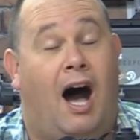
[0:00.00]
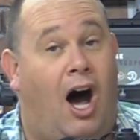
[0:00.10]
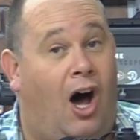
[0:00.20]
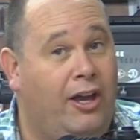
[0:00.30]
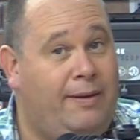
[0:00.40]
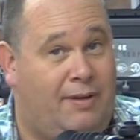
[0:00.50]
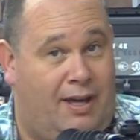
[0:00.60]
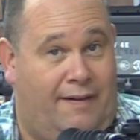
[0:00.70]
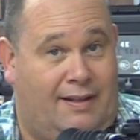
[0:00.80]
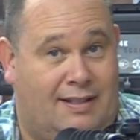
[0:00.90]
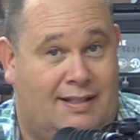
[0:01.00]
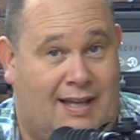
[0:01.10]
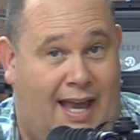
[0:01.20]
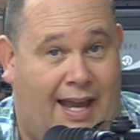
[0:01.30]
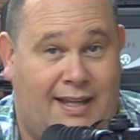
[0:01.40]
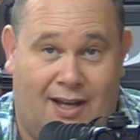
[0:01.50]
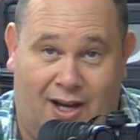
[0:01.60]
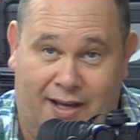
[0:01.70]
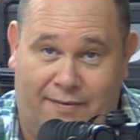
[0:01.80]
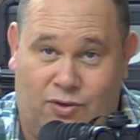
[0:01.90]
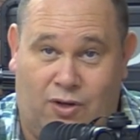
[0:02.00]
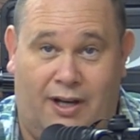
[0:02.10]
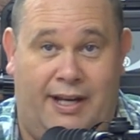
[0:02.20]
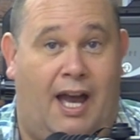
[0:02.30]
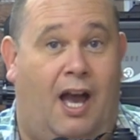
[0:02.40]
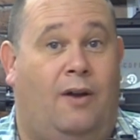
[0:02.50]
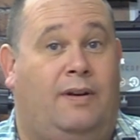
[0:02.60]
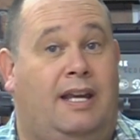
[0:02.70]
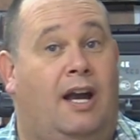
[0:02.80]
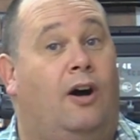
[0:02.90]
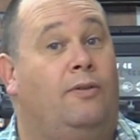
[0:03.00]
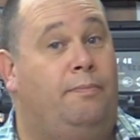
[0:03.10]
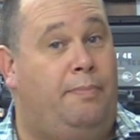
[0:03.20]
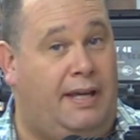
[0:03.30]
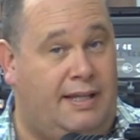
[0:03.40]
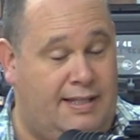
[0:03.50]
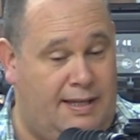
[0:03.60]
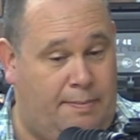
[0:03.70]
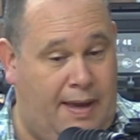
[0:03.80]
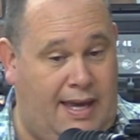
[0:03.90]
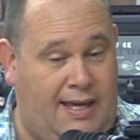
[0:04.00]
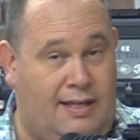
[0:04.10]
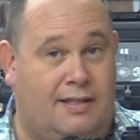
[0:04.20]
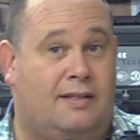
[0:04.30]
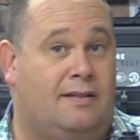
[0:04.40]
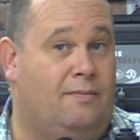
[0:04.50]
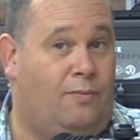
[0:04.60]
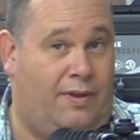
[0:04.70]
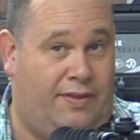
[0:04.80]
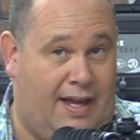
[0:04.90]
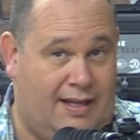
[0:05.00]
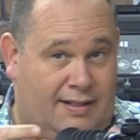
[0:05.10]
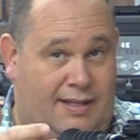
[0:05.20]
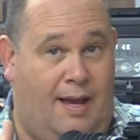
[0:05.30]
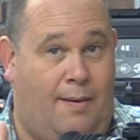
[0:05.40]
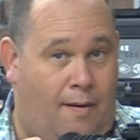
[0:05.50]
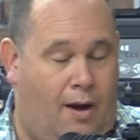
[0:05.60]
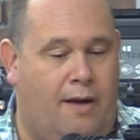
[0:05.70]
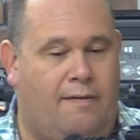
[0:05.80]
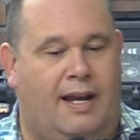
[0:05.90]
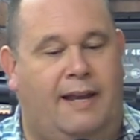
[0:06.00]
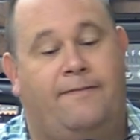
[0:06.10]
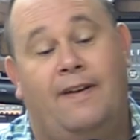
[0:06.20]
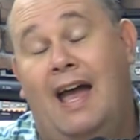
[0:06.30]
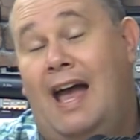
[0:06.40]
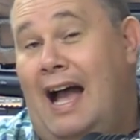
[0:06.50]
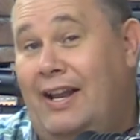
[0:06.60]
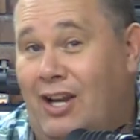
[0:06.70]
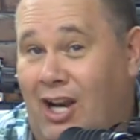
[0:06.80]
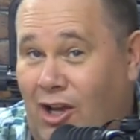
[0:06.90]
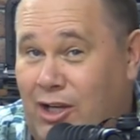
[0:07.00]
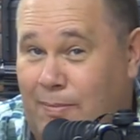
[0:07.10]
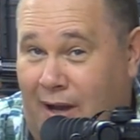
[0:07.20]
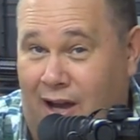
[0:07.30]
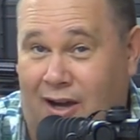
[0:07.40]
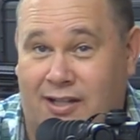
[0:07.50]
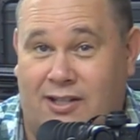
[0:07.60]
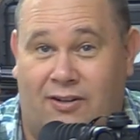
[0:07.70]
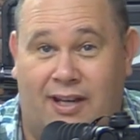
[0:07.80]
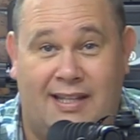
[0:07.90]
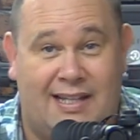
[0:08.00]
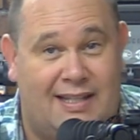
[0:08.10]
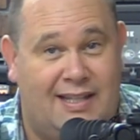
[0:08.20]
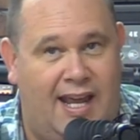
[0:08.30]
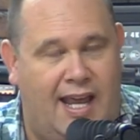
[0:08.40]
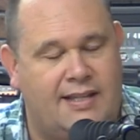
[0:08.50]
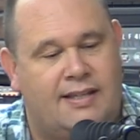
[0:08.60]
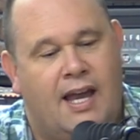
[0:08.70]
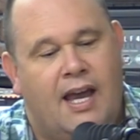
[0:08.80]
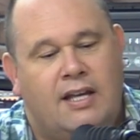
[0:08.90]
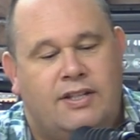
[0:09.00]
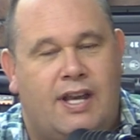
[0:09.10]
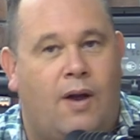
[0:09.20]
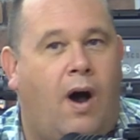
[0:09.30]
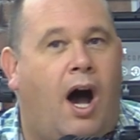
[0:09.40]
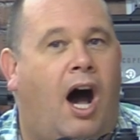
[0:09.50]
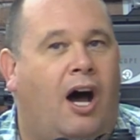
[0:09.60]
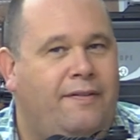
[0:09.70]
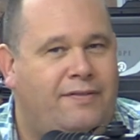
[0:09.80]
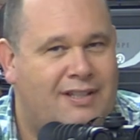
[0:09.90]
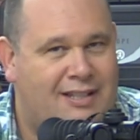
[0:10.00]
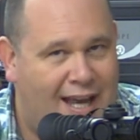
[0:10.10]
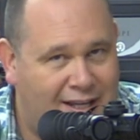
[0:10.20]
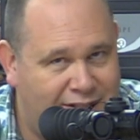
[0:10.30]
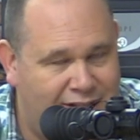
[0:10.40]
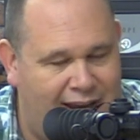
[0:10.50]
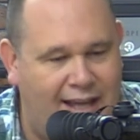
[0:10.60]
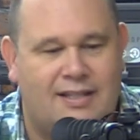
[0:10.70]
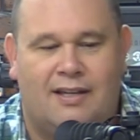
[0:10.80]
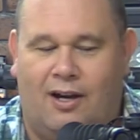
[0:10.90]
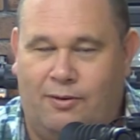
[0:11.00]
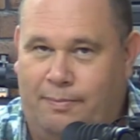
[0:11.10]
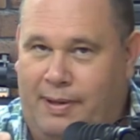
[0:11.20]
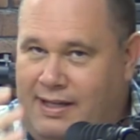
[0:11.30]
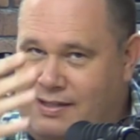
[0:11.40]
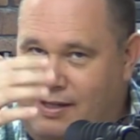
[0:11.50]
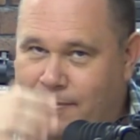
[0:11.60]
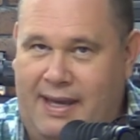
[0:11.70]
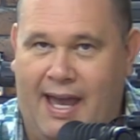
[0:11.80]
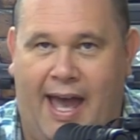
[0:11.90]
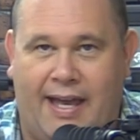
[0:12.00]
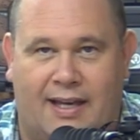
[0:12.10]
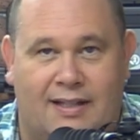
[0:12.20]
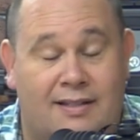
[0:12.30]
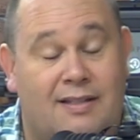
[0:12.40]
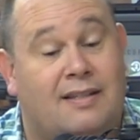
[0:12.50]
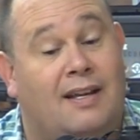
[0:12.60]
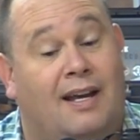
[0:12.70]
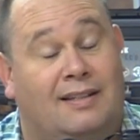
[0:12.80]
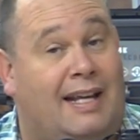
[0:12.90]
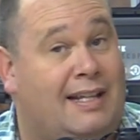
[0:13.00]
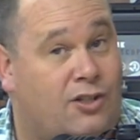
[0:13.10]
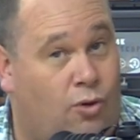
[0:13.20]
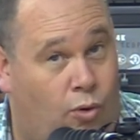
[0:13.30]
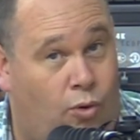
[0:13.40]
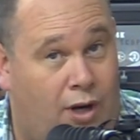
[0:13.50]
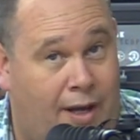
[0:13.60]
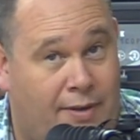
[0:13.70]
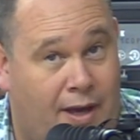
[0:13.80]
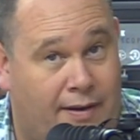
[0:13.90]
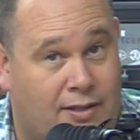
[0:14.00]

I'm going to say that I've tried it only on PCPs with that zero eye relief, and I like my eye socket as it is. So I've tested it on PCP airguns, and that's all I'm going